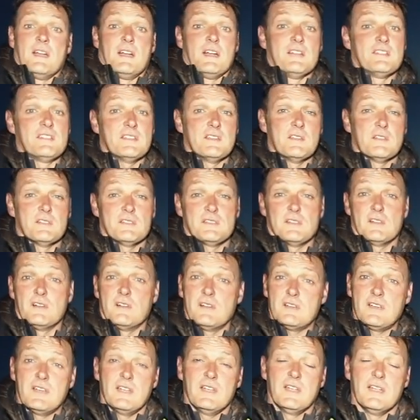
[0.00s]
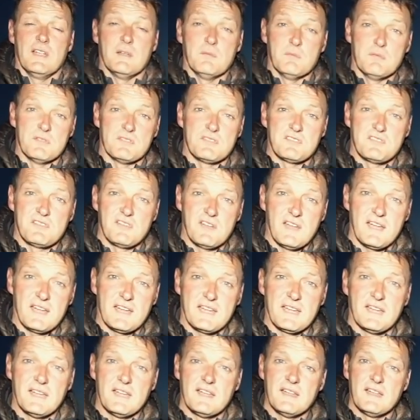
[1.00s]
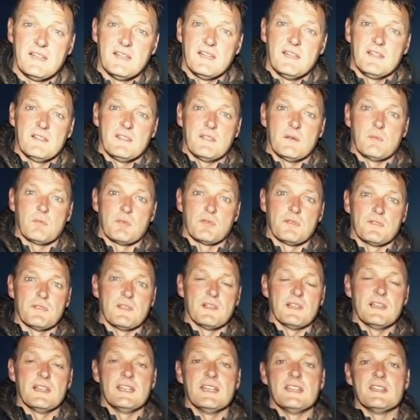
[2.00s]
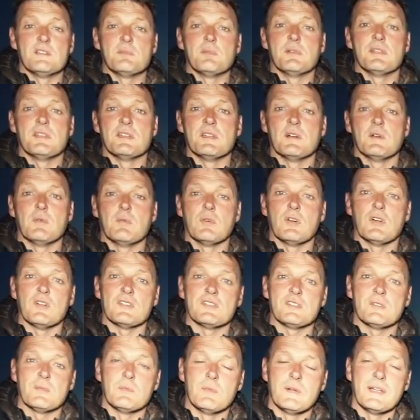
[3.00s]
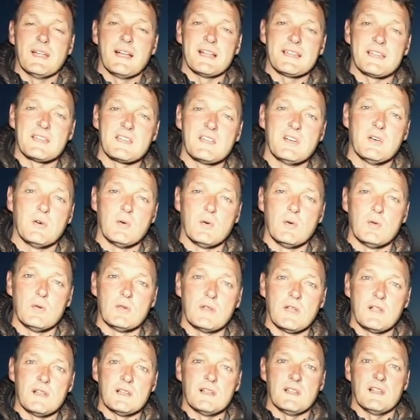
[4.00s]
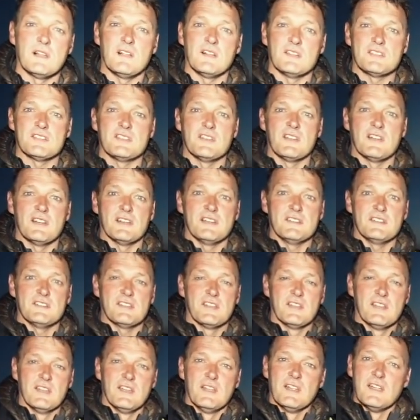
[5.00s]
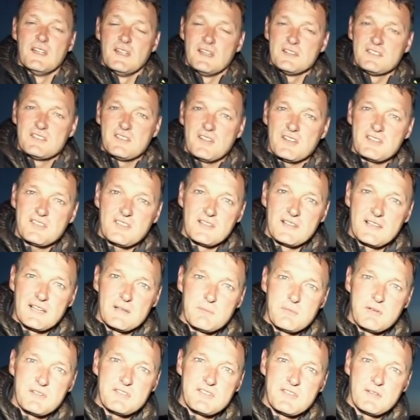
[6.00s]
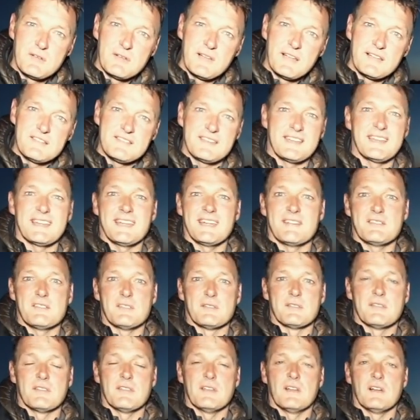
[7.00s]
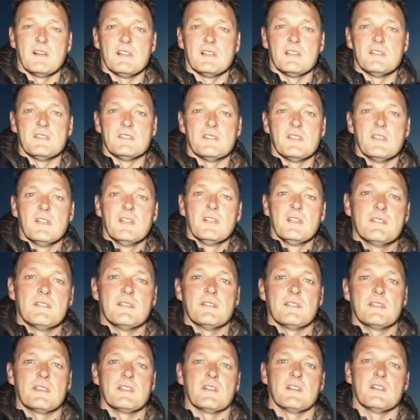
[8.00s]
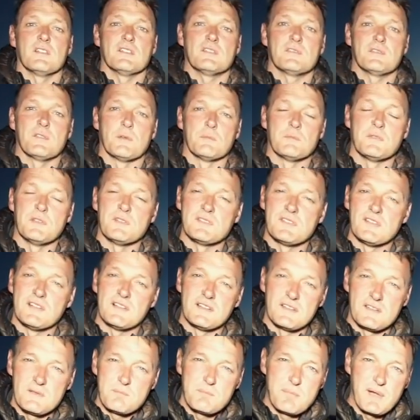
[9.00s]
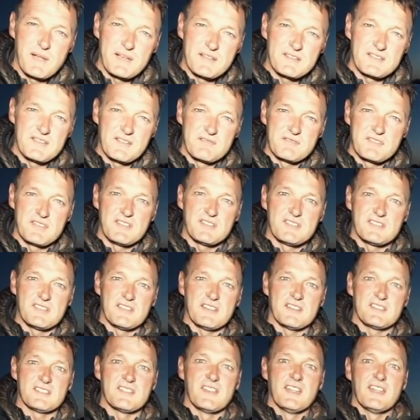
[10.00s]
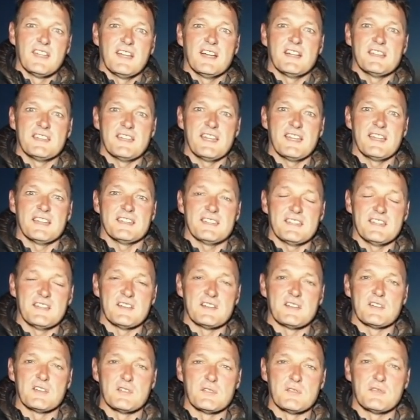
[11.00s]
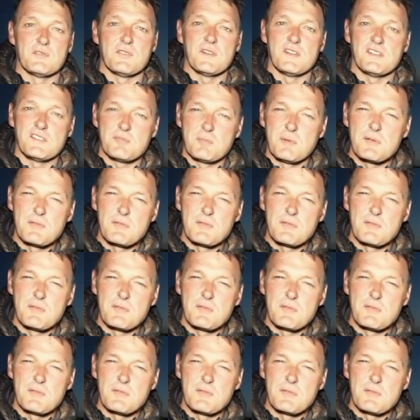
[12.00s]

As it got dark, it was check that we're in the lead, but you know what? We had a call last night, just a little bit too late to get out onto the island, that the guys from New Zealand in peg 76 had a good fish.